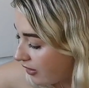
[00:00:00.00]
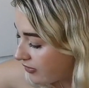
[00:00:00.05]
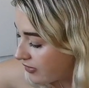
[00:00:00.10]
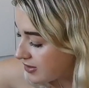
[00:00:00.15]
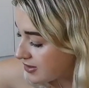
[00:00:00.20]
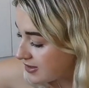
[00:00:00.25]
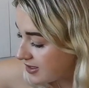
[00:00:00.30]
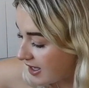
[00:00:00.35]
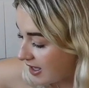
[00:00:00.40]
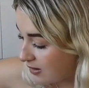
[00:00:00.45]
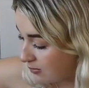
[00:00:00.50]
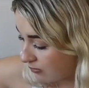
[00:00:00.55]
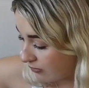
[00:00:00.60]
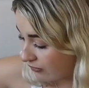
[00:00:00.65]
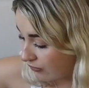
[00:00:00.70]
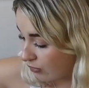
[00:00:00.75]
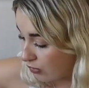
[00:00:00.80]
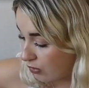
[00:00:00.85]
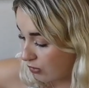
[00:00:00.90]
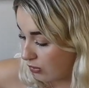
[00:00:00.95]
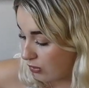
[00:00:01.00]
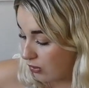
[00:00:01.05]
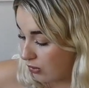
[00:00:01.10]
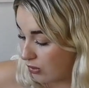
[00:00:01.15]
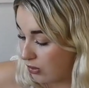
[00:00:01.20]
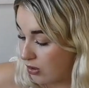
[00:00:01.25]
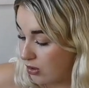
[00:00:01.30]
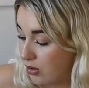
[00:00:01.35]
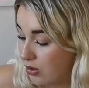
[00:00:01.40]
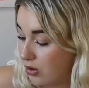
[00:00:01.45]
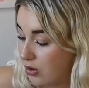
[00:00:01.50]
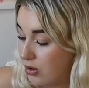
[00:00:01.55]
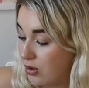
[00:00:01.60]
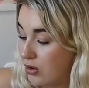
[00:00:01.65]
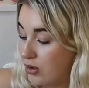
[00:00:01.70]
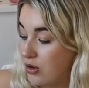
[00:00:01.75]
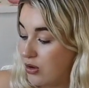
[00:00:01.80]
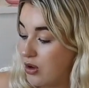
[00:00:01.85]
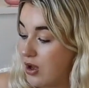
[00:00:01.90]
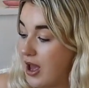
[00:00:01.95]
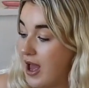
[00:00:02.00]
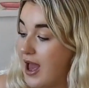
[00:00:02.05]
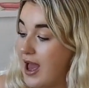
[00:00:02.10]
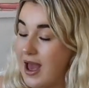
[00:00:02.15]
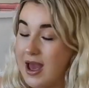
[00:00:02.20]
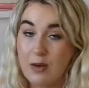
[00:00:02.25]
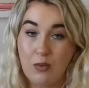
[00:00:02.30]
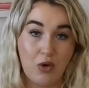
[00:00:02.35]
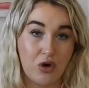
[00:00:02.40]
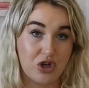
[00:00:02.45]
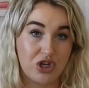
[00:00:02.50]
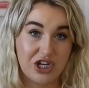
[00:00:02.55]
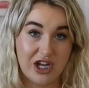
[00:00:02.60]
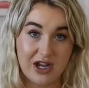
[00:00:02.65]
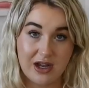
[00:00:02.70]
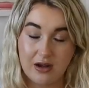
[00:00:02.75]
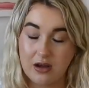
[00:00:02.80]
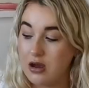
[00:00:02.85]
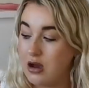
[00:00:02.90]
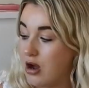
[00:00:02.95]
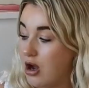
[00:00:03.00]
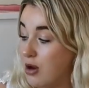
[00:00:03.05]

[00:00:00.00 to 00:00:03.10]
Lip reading: The same for hair washing.